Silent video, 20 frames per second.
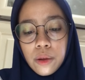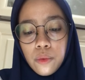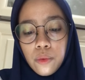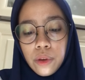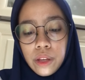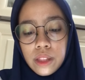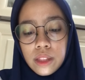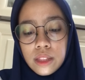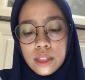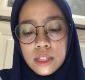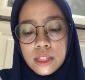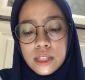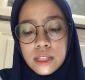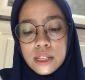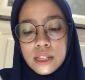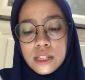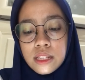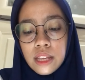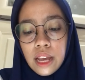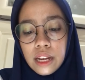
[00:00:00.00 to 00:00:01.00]
with
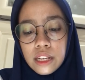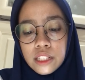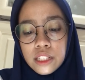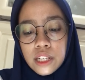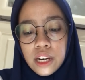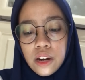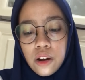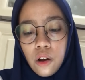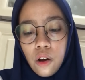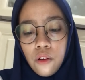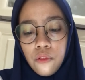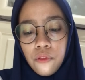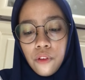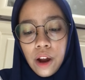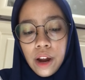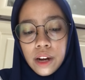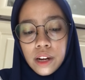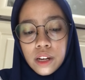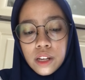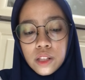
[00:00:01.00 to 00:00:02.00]
dissection of
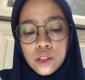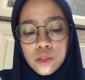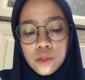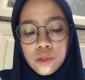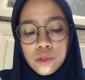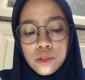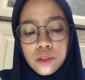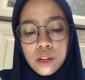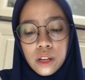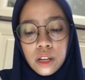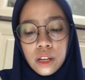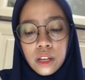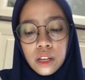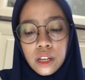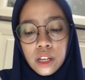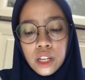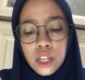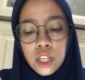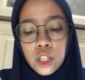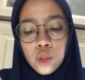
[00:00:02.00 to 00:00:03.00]
air into
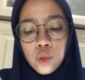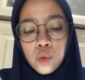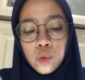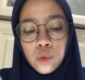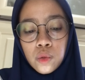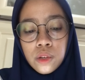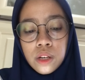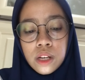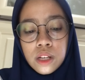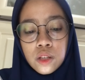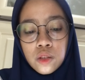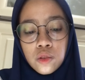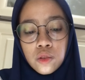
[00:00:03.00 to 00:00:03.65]
the